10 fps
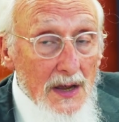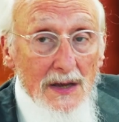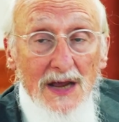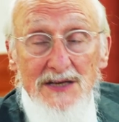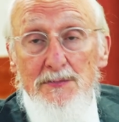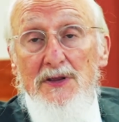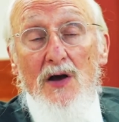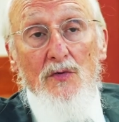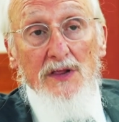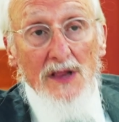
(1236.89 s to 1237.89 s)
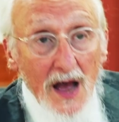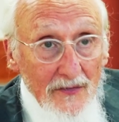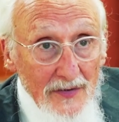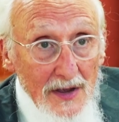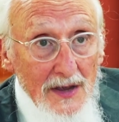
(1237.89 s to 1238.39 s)
it has to be done with
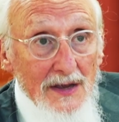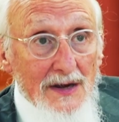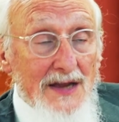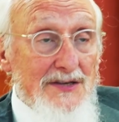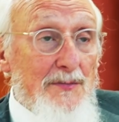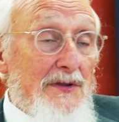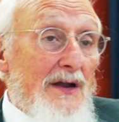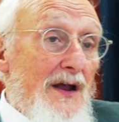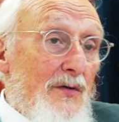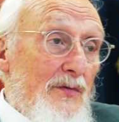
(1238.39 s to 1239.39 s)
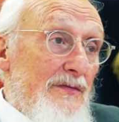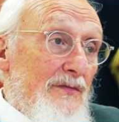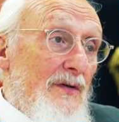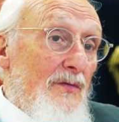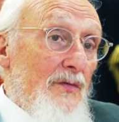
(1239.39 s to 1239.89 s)
love, it has to be done not
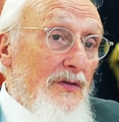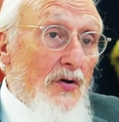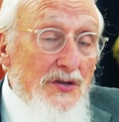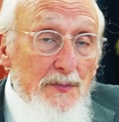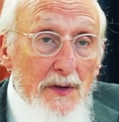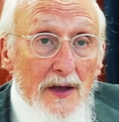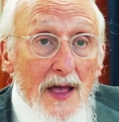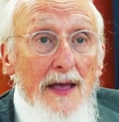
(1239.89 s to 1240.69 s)
with chutzpah,